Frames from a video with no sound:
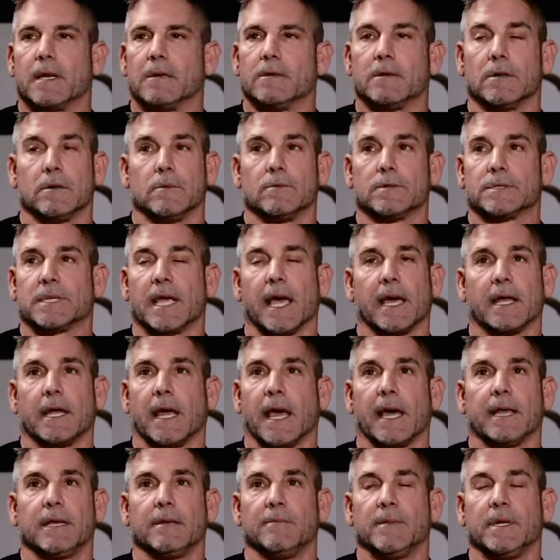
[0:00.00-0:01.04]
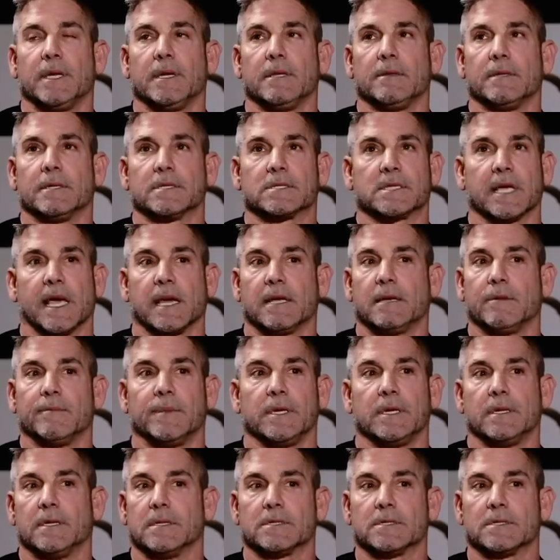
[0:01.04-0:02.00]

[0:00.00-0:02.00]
It, it, was had, had to be. This had to be.